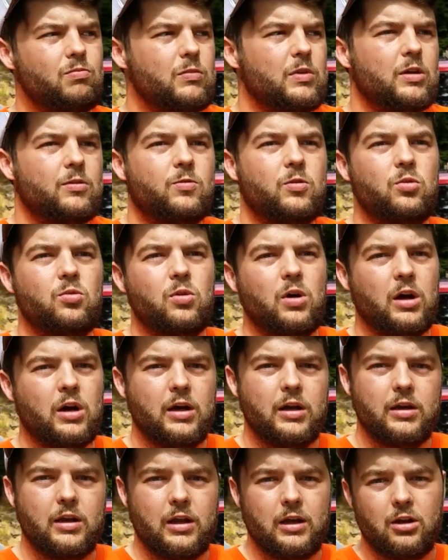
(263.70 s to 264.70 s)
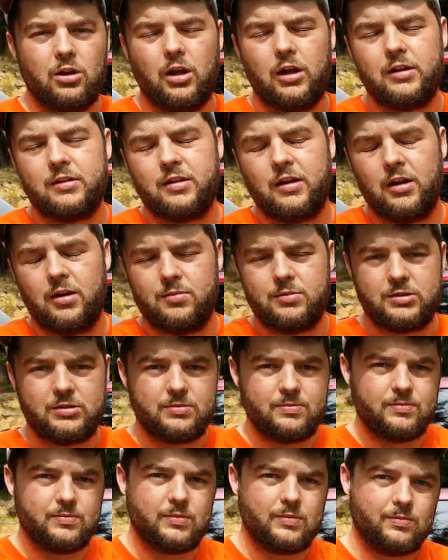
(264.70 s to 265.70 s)
If you hunt, and a lot of times
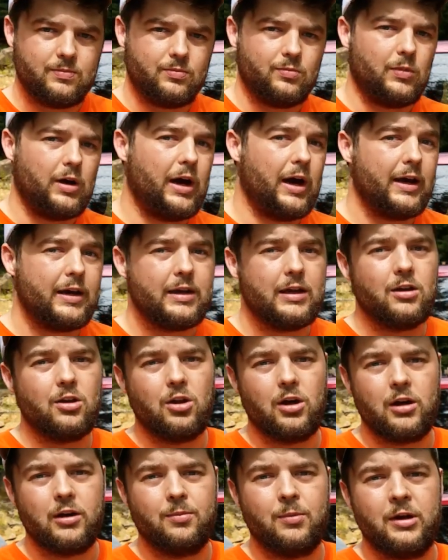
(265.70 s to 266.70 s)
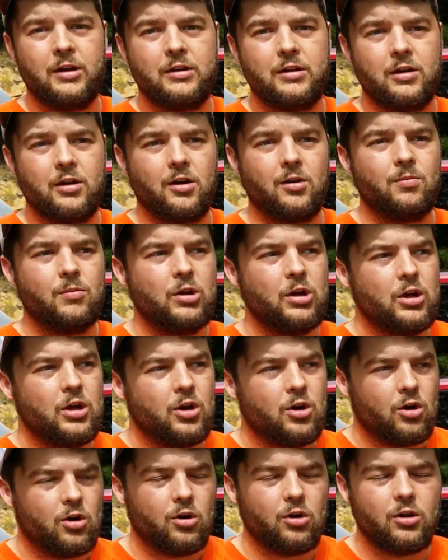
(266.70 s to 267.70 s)
I get a lot of my deer
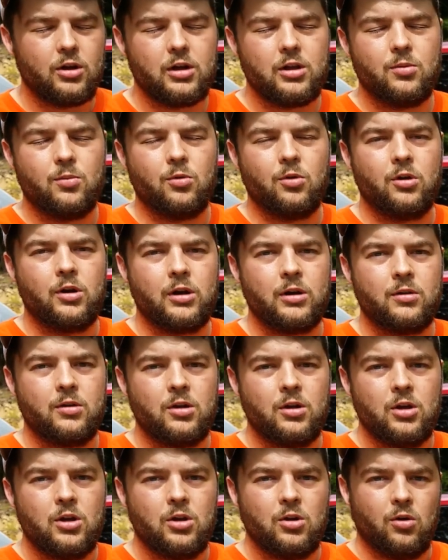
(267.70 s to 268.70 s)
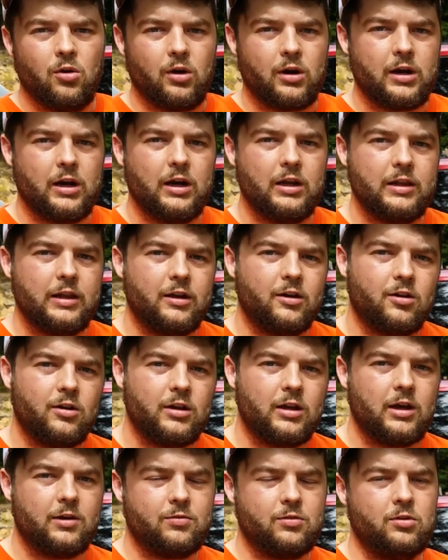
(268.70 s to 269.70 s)
early in the morning or kind of later in
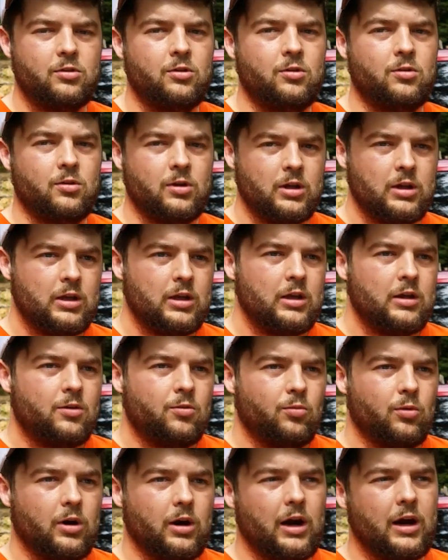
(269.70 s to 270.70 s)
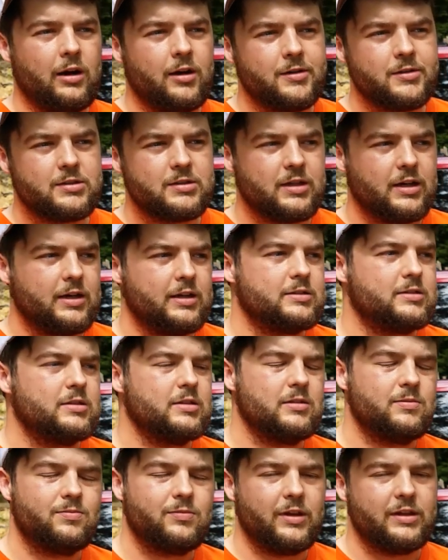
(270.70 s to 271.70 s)
the afternoon, where iron
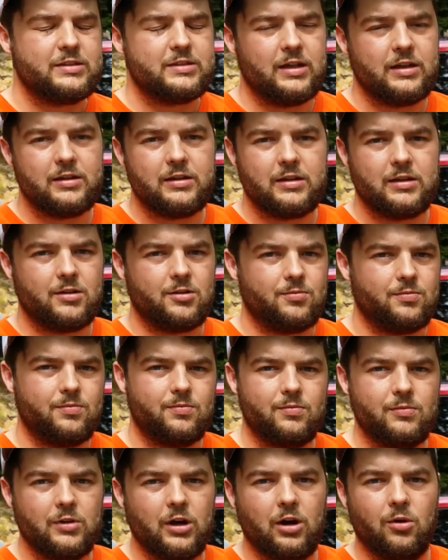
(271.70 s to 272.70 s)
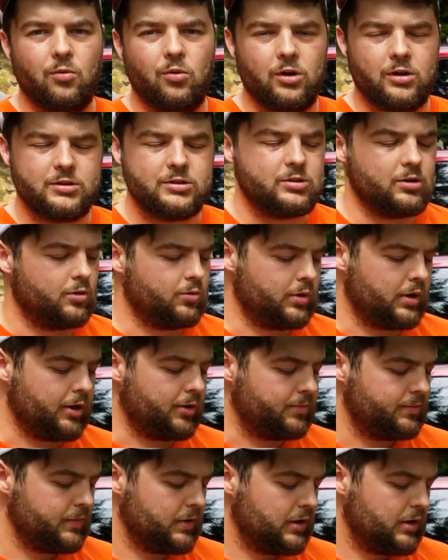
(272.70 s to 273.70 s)
sights, they tend to not work so
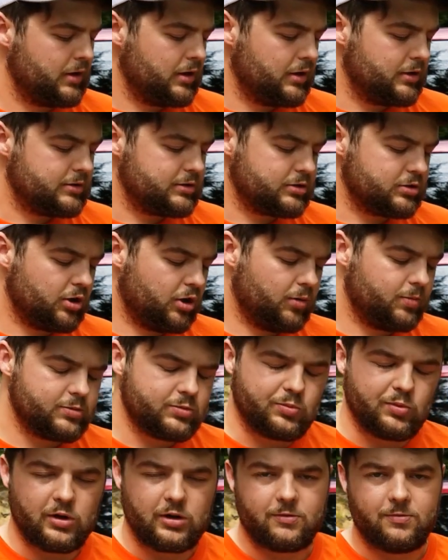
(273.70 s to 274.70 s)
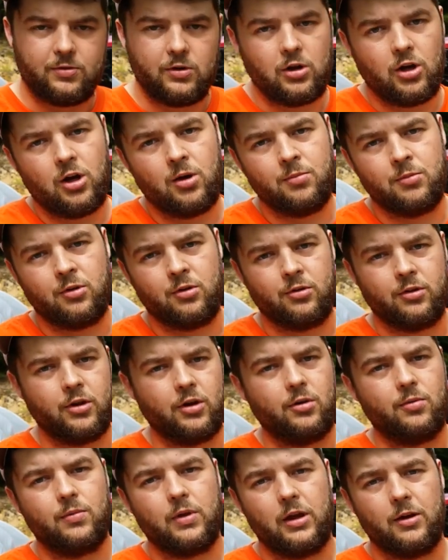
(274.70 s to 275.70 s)
well. Scopes work phenomenal
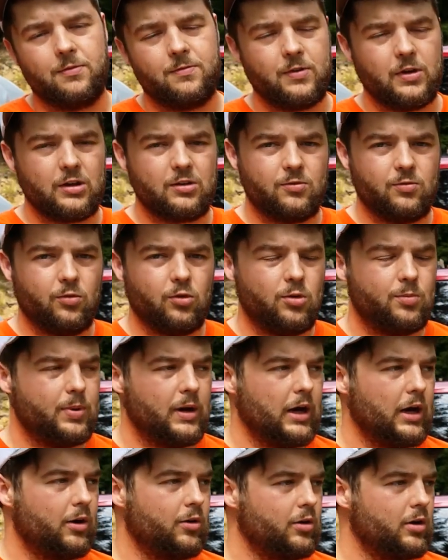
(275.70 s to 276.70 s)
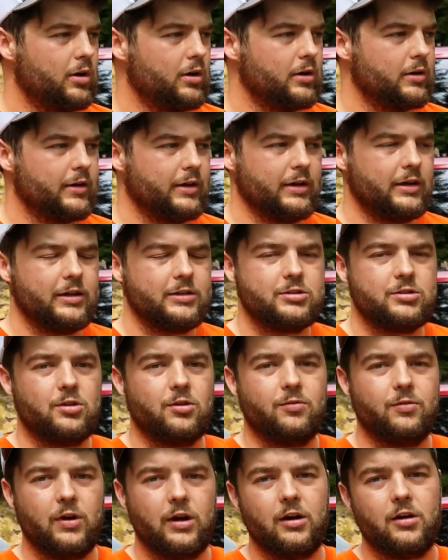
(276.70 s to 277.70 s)
though. A fixed 4-power can get
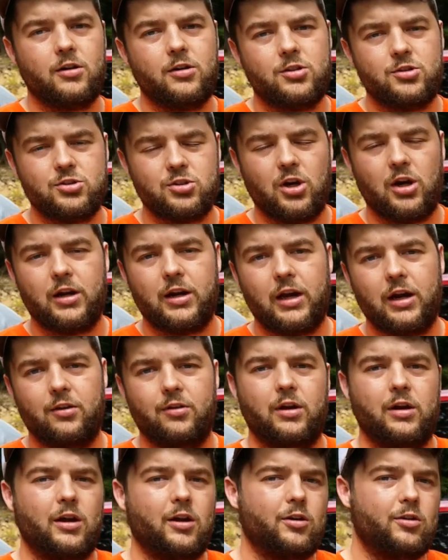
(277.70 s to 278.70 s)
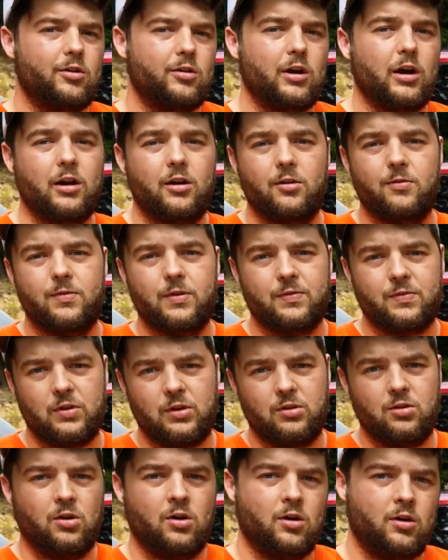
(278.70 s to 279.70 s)
you a very good shot out 100, 150
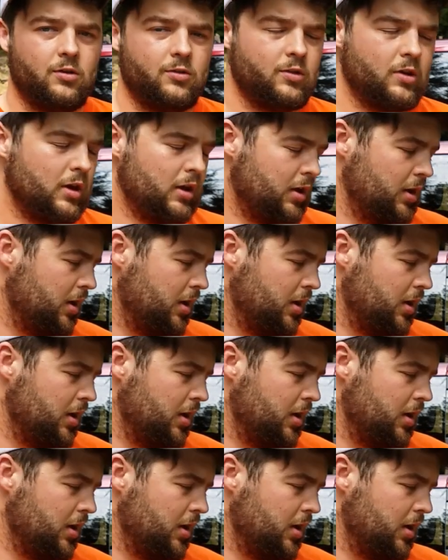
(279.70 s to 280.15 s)
yards.